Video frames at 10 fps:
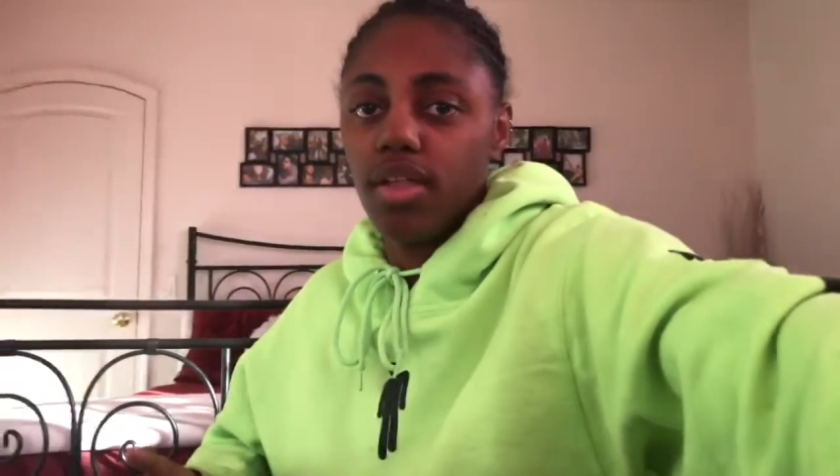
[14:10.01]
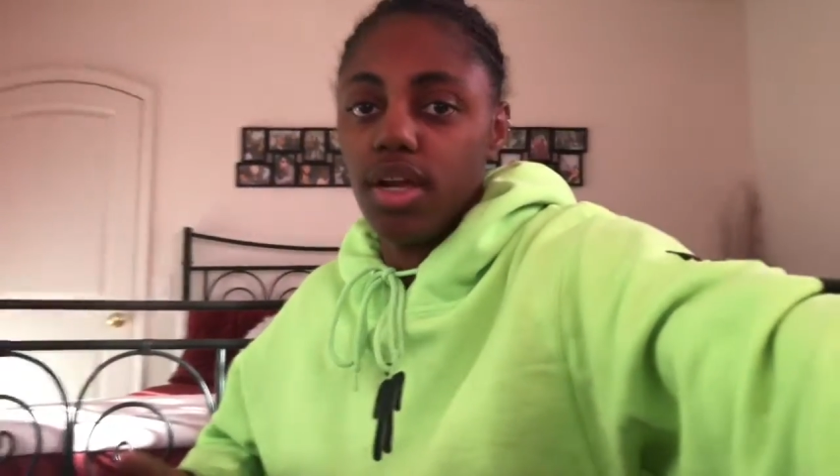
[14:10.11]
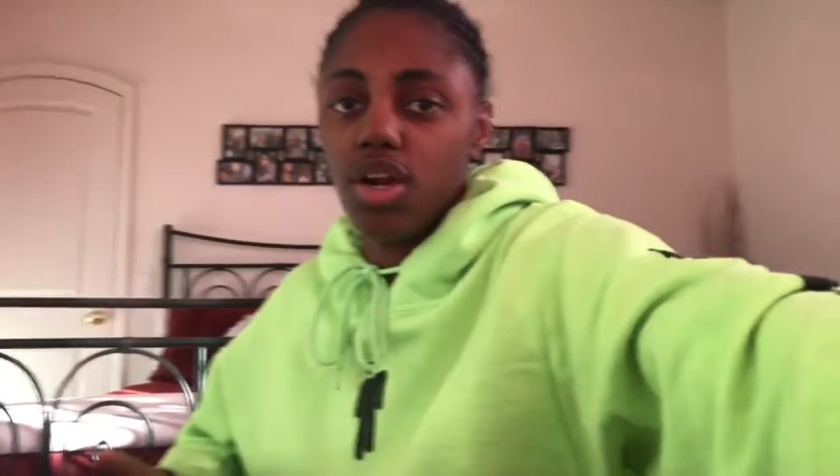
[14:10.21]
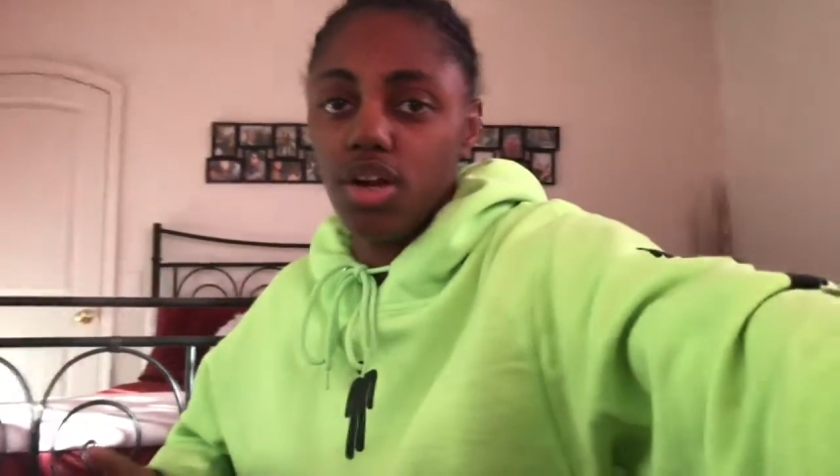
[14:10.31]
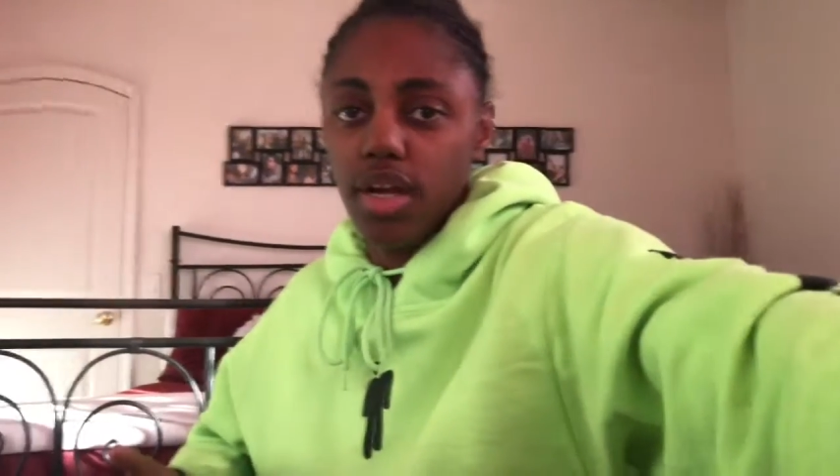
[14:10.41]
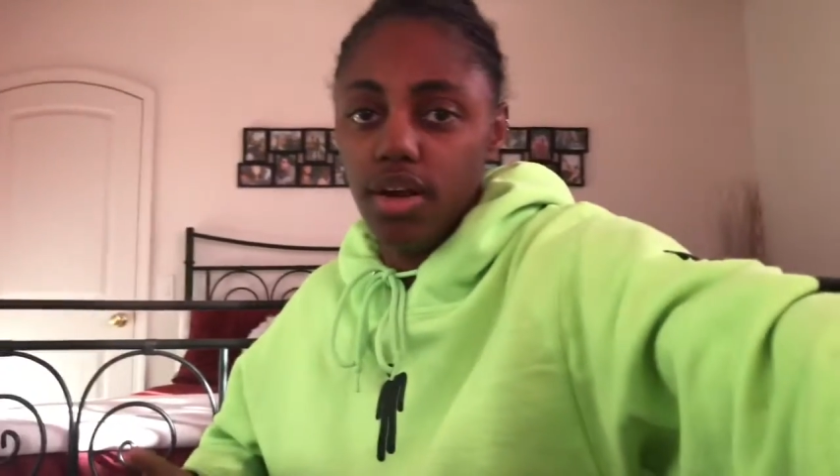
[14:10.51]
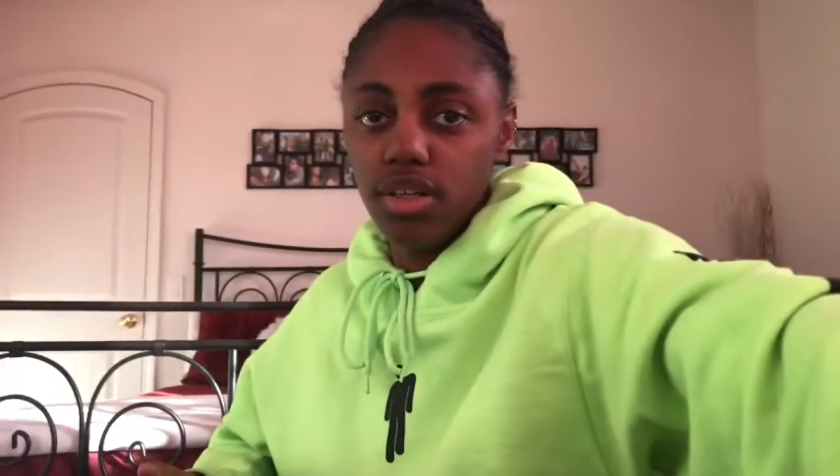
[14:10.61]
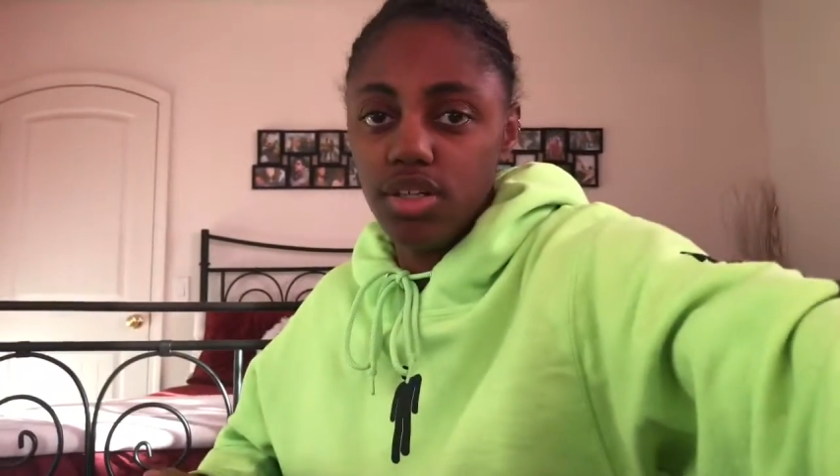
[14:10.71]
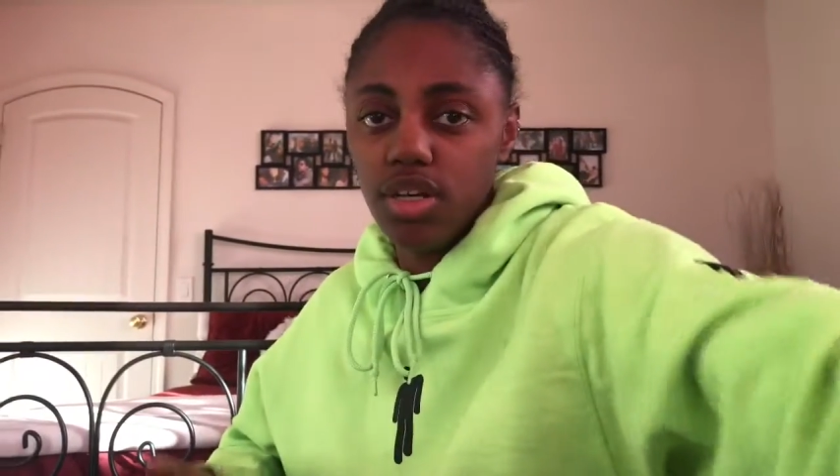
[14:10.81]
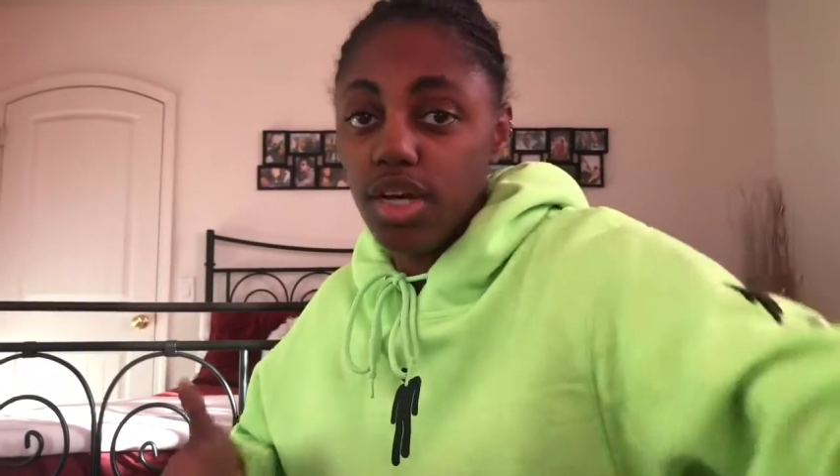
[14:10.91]
like, her
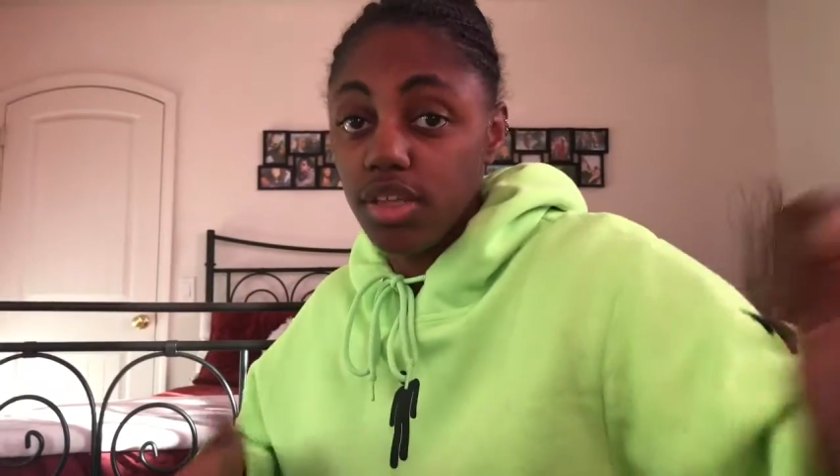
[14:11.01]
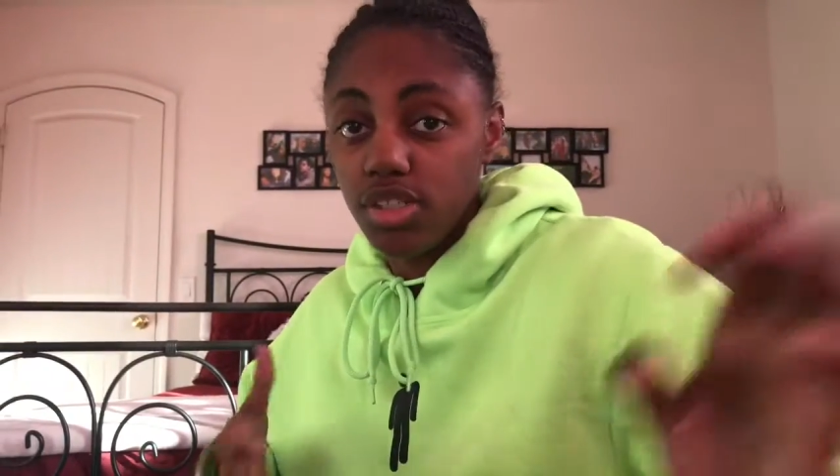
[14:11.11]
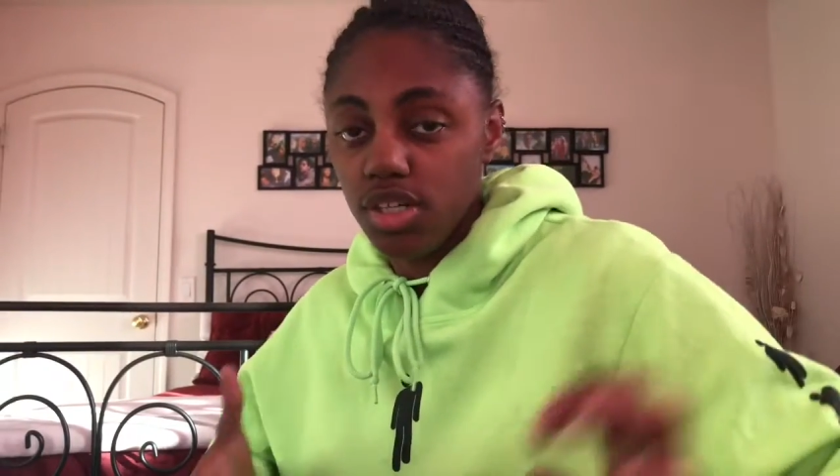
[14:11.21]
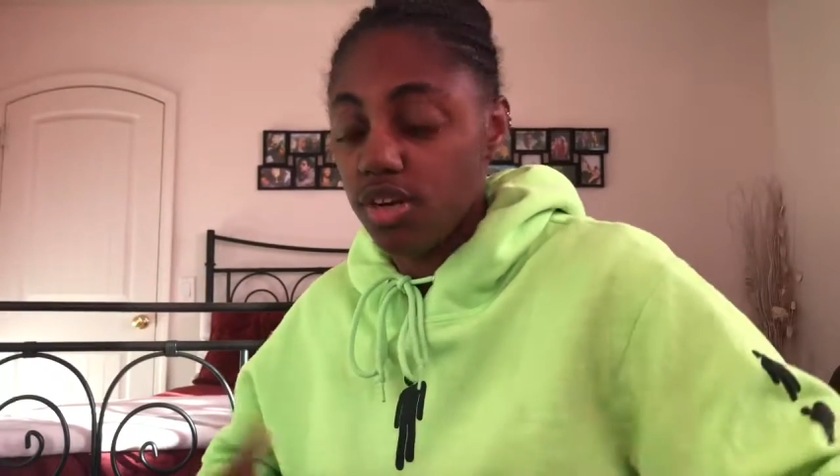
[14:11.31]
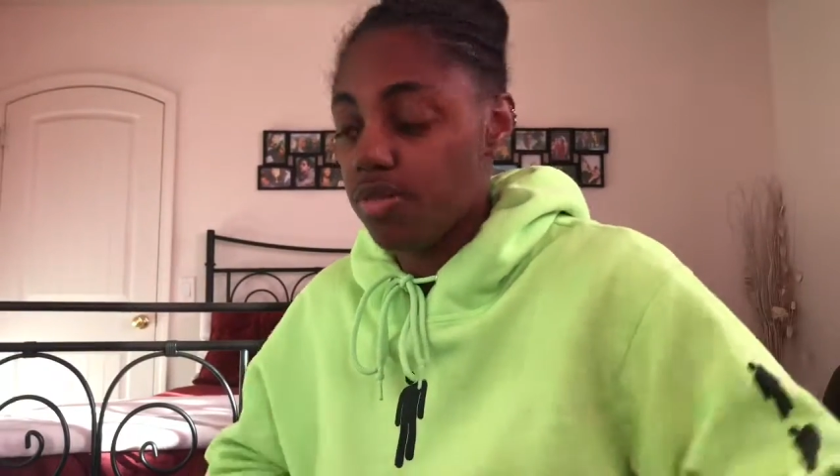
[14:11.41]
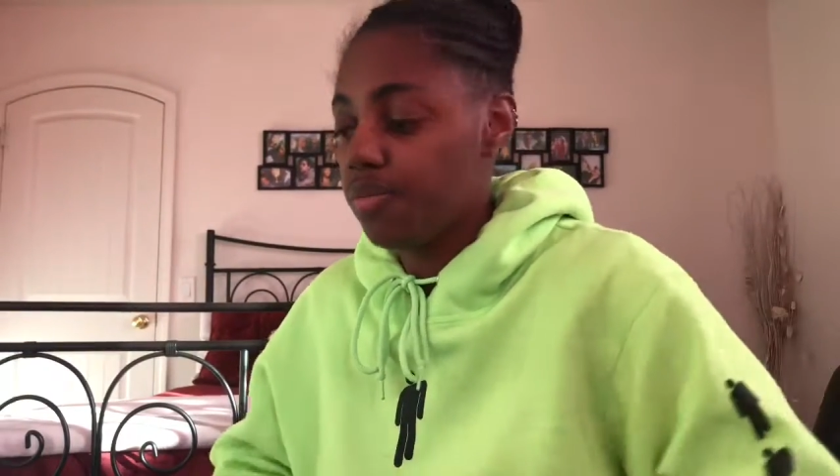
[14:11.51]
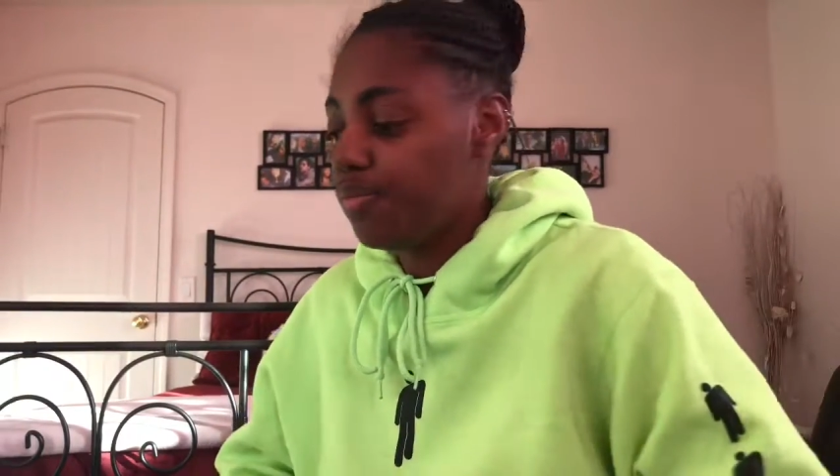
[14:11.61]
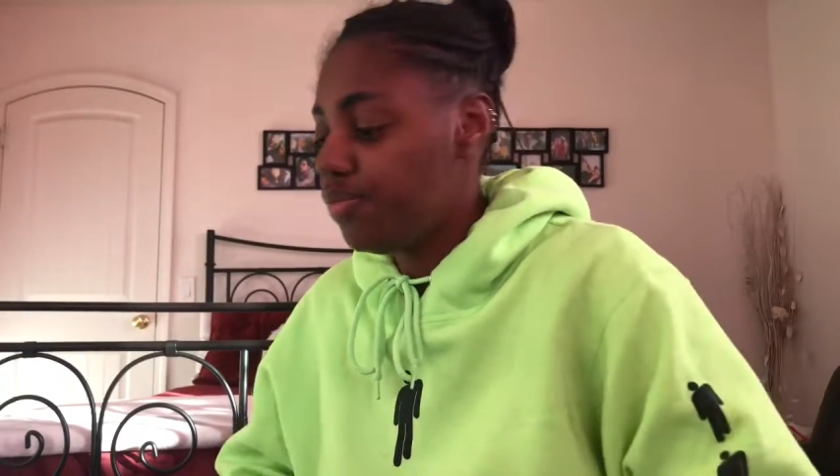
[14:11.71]
character in the show.